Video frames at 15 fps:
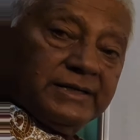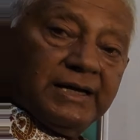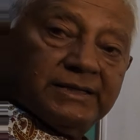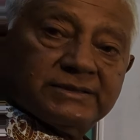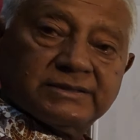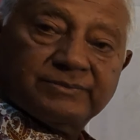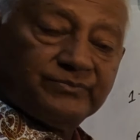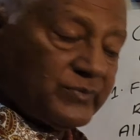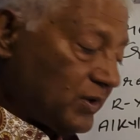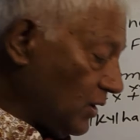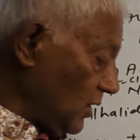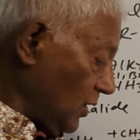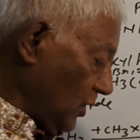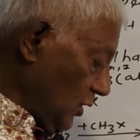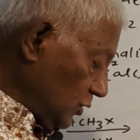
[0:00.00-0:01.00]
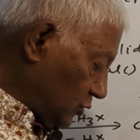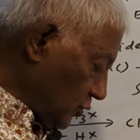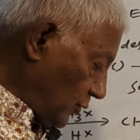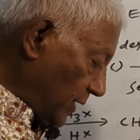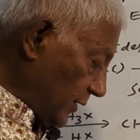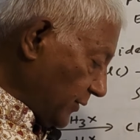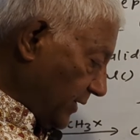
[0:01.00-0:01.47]
Yes. So
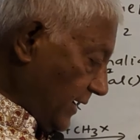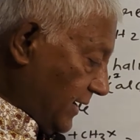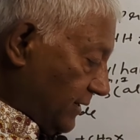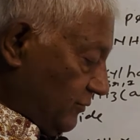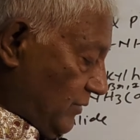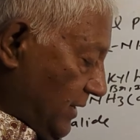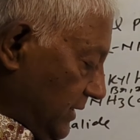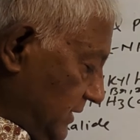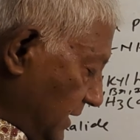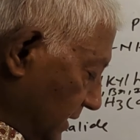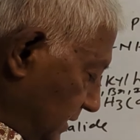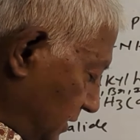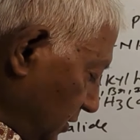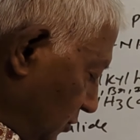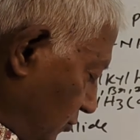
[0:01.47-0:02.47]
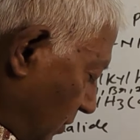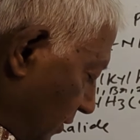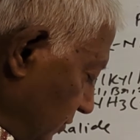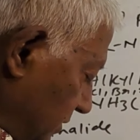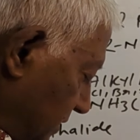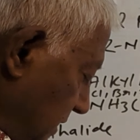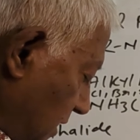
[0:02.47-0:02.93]
what we get when that is what
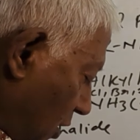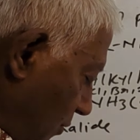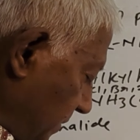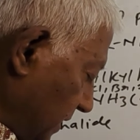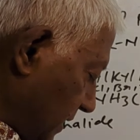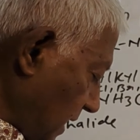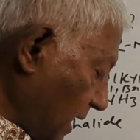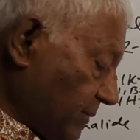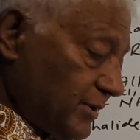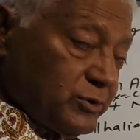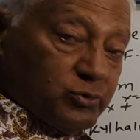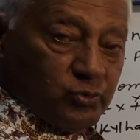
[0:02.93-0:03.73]
we see, how many carbon?